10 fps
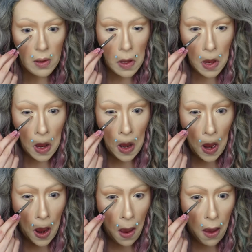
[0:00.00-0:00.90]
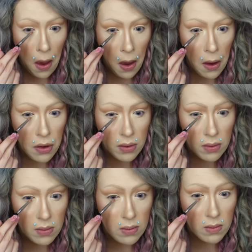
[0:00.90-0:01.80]
to put this under my
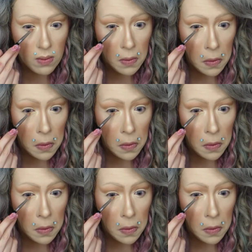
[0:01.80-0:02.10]
eye now,